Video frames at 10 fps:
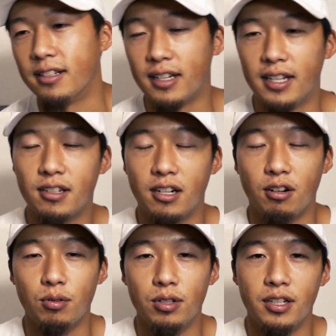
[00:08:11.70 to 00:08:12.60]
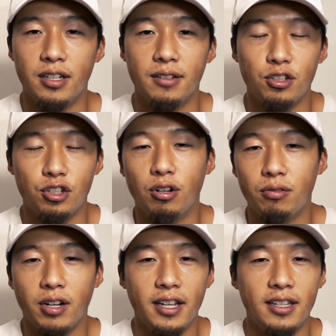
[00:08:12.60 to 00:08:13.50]
is it's going to really
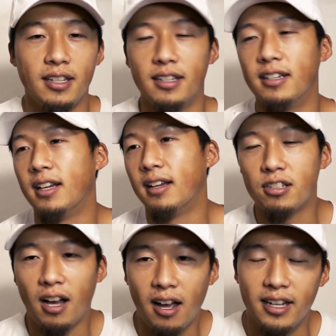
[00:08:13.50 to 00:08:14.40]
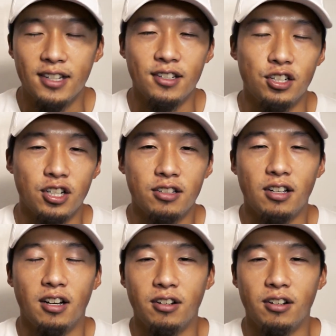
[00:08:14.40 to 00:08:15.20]
show Nike this guy isn't just